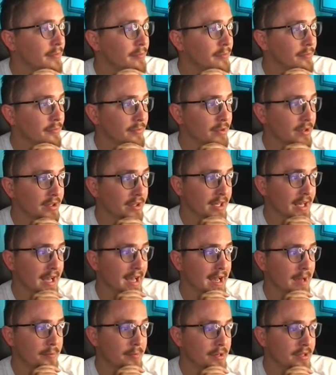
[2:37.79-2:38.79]
really
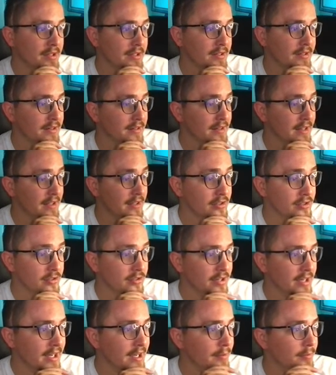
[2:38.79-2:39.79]
happening. They do
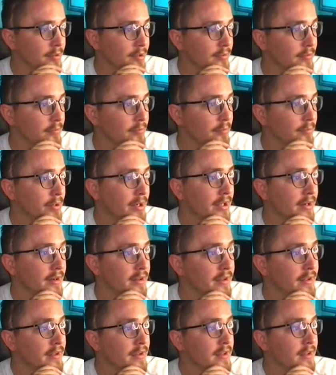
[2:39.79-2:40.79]
happen, but
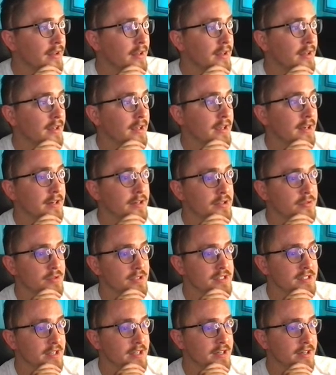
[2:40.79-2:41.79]
here's
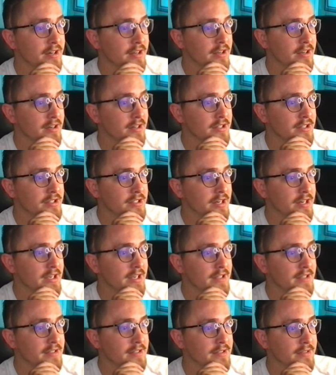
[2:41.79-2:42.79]
what's under
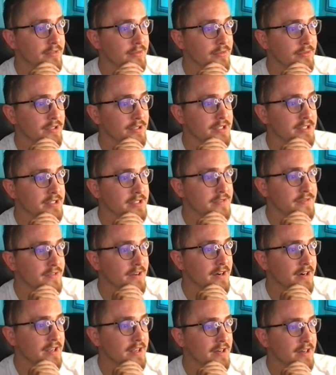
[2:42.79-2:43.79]
contract, which is
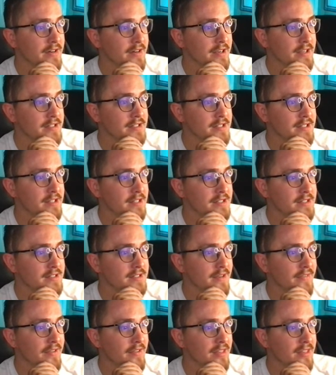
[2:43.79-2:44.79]
very interesting.
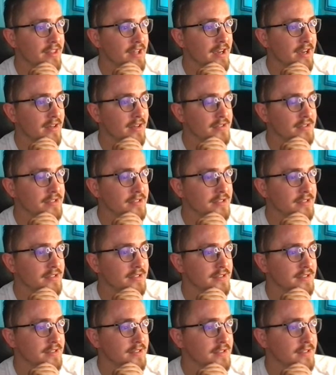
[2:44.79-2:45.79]

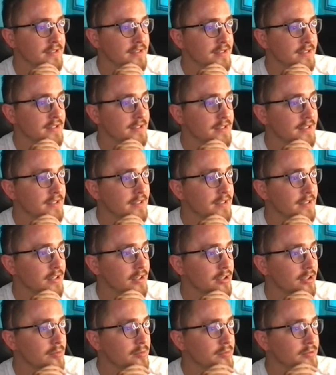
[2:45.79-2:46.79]
7,000
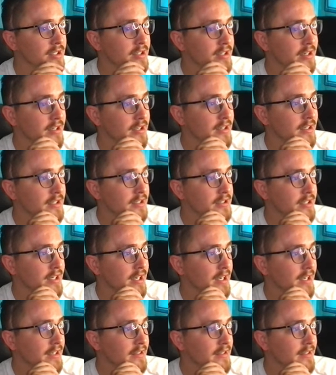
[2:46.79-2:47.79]
homes under
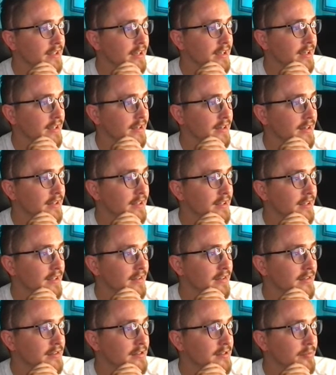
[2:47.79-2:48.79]
contract, and then
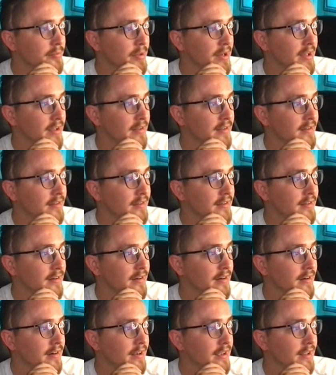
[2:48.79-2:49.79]
it spikes
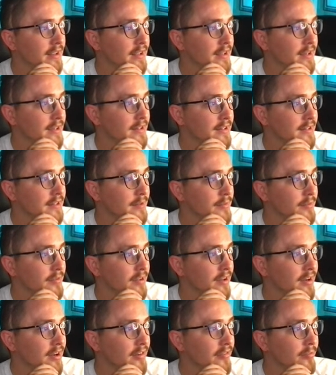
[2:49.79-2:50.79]
here and kind of dips
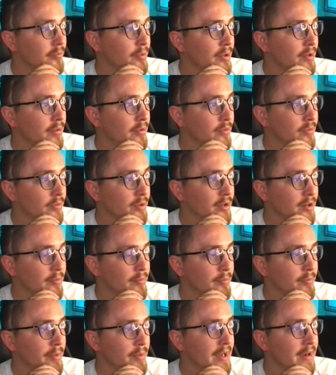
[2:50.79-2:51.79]
off, but we're
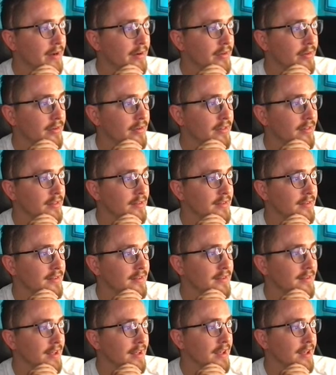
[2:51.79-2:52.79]
about the
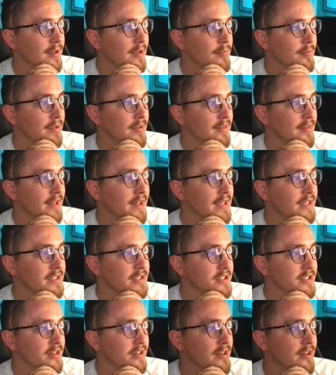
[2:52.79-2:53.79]
same as
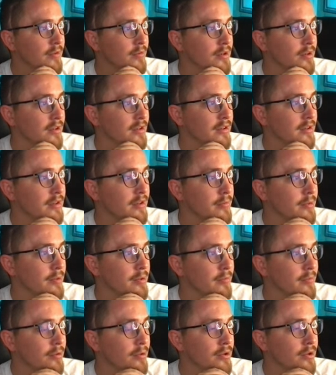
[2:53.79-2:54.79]
last year. There were a little bit
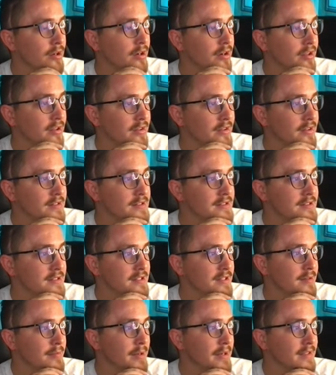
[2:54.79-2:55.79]
more. You can
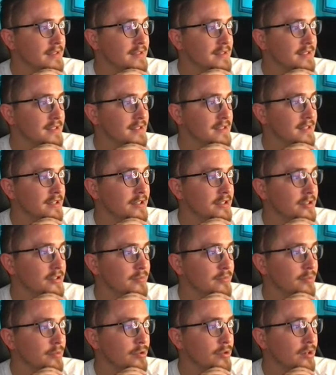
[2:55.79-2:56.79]
see about 600
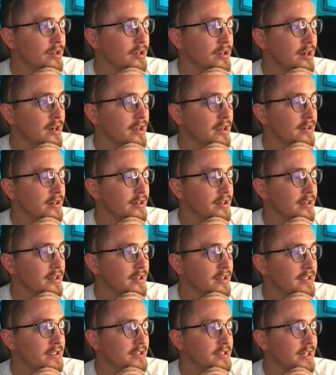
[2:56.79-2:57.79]
more under
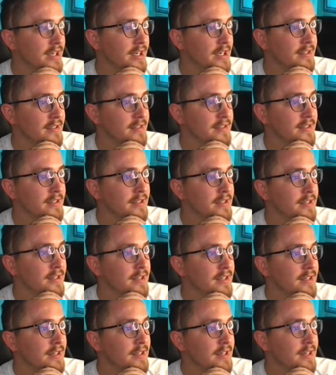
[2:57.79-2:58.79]
contract.
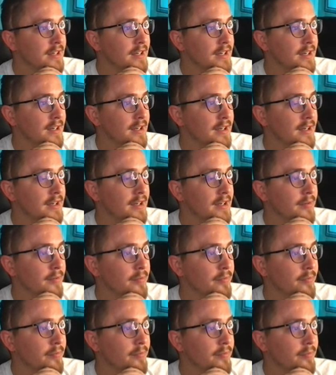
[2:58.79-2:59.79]

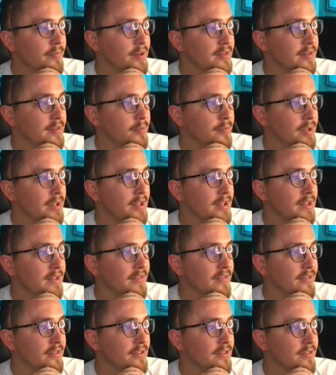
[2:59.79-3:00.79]
There's a big
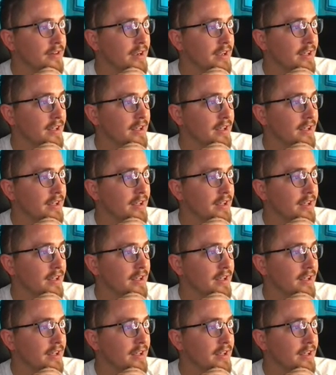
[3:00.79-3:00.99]
difference right